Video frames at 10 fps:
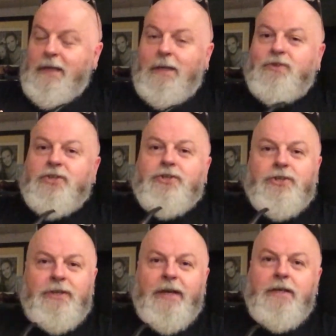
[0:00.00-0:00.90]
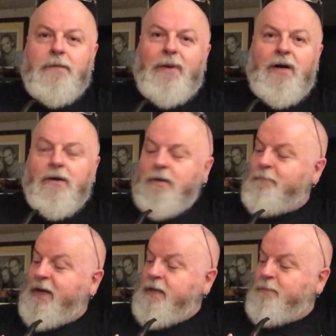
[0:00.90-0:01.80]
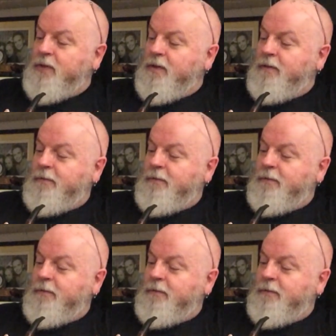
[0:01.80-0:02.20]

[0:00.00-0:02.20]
It was a snake bark maple.